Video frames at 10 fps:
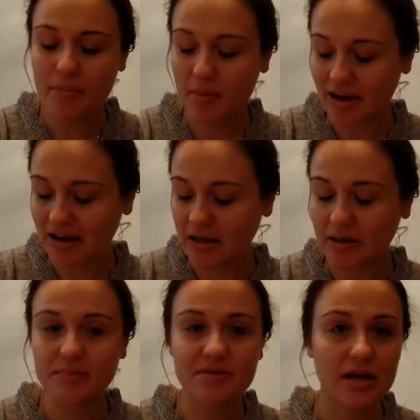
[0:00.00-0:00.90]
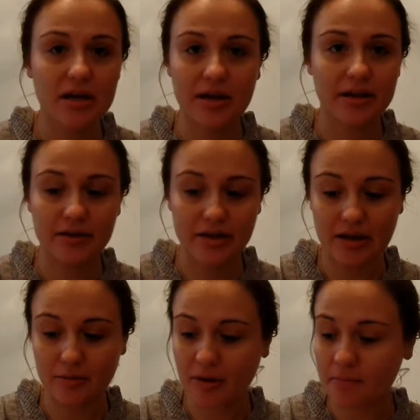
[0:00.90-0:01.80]
but my lips are like
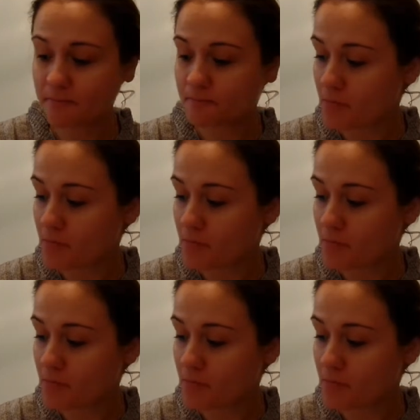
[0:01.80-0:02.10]
killing me.